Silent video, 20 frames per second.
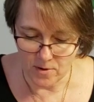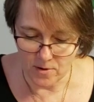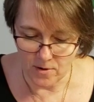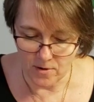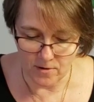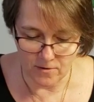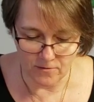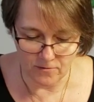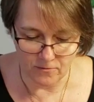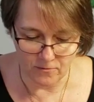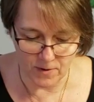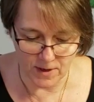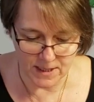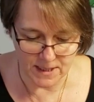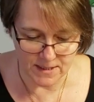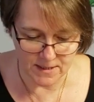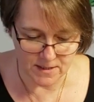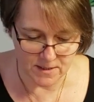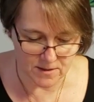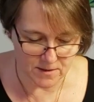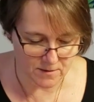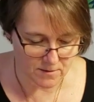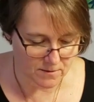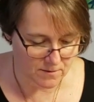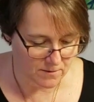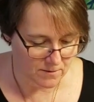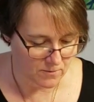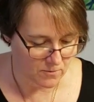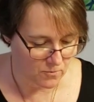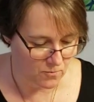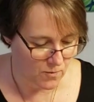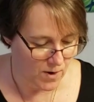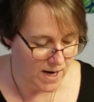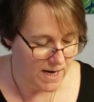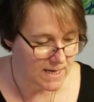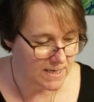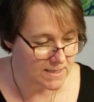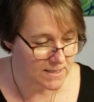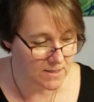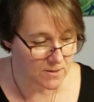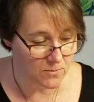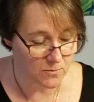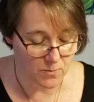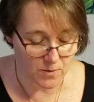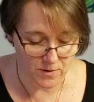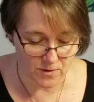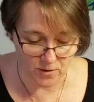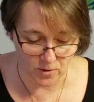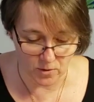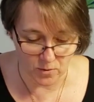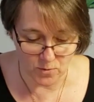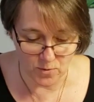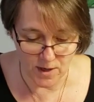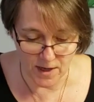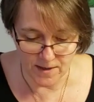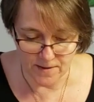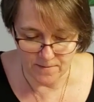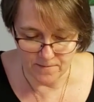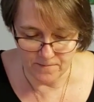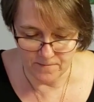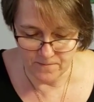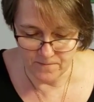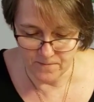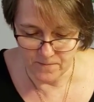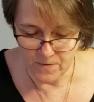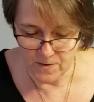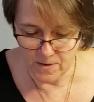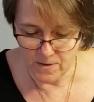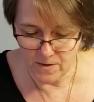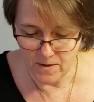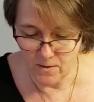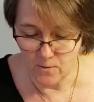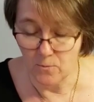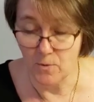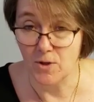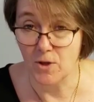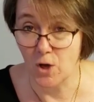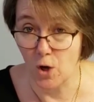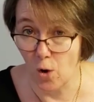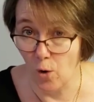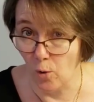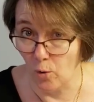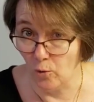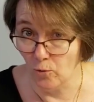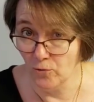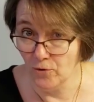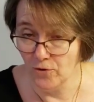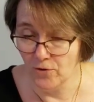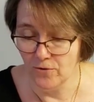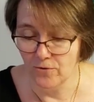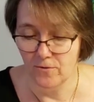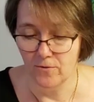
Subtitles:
of what is raised with the glue gun with gold